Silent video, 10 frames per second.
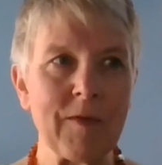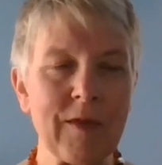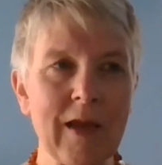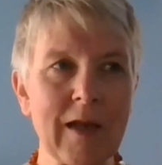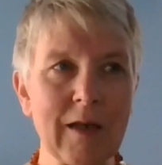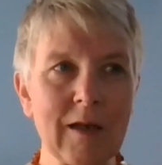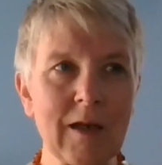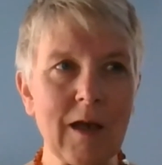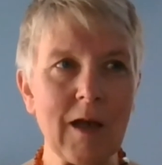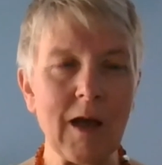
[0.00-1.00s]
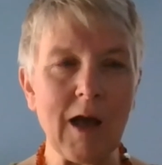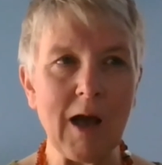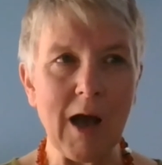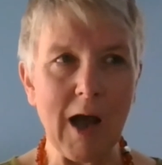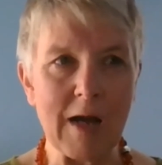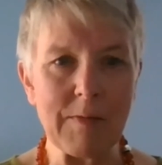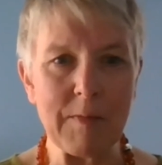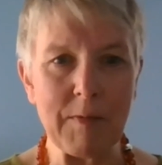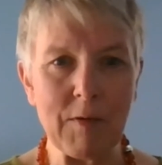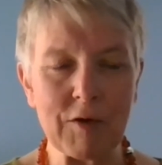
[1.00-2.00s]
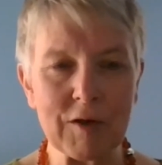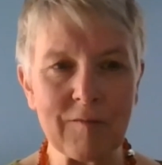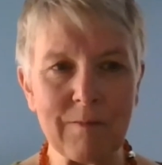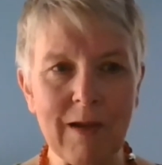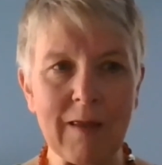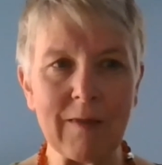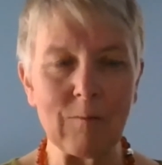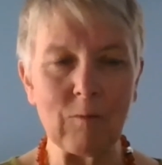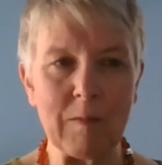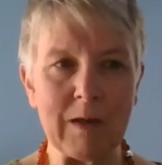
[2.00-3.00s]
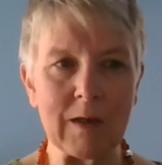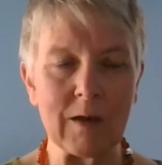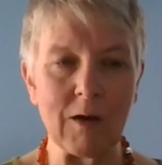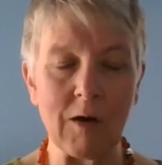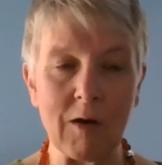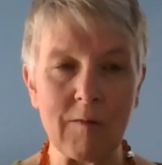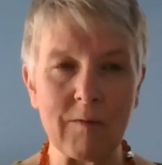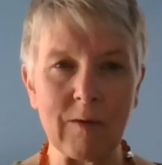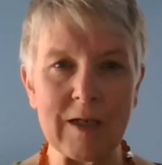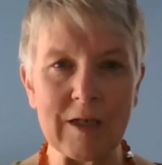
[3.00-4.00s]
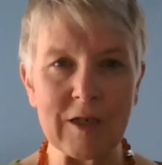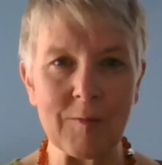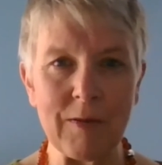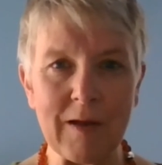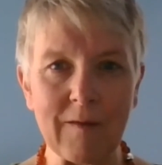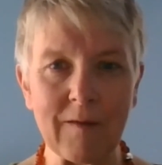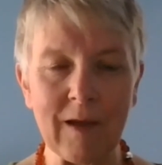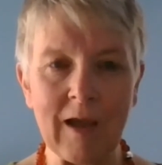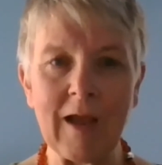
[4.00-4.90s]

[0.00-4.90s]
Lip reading: then a higher proportion of men than women are overweight and obese,